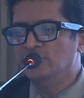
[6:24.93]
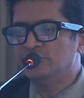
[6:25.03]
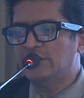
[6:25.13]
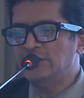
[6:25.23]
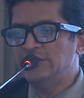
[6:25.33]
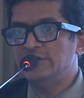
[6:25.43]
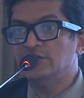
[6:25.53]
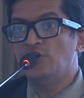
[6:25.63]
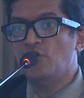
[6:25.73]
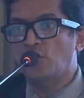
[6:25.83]
So that will need
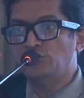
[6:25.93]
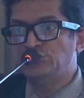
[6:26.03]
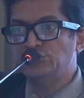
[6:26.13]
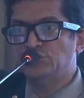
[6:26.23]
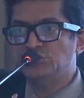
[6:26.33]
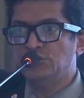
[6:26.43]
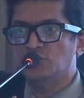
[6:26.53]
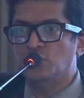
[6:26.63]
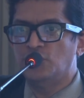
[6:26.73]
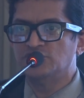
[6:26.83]
a longitudinal
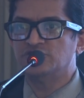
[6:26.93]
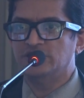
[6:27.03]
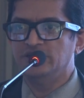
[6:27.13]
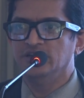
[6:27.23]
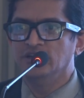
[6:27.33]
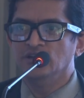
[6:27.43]
cohort study.